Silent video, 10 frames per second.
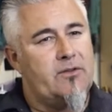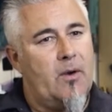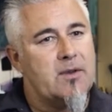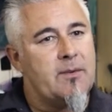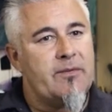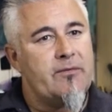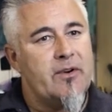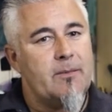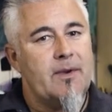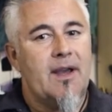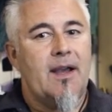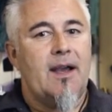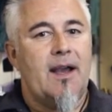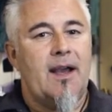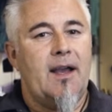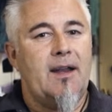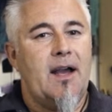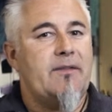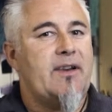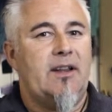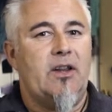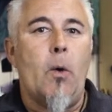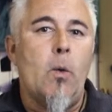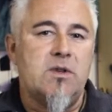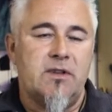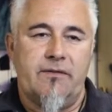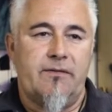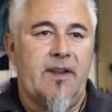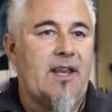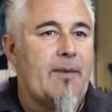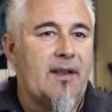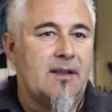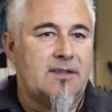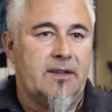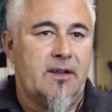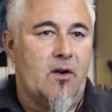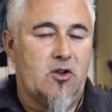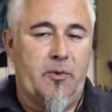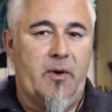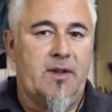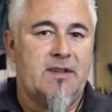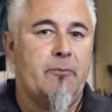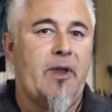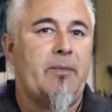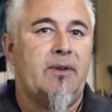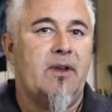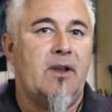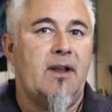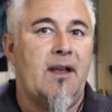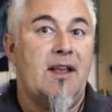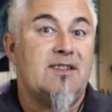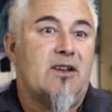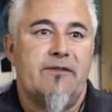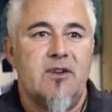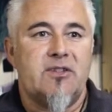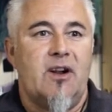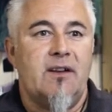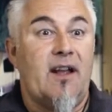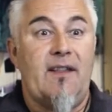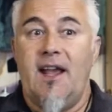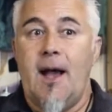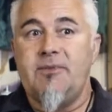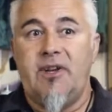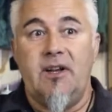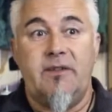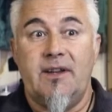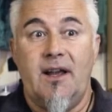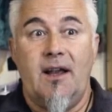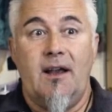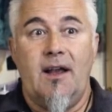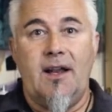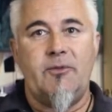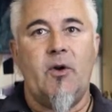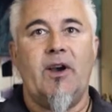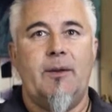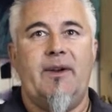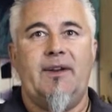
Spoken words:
does something for them. And I've had loads of emails and correspondence from people, it's their first art and they absolutely love it. And I'm talking about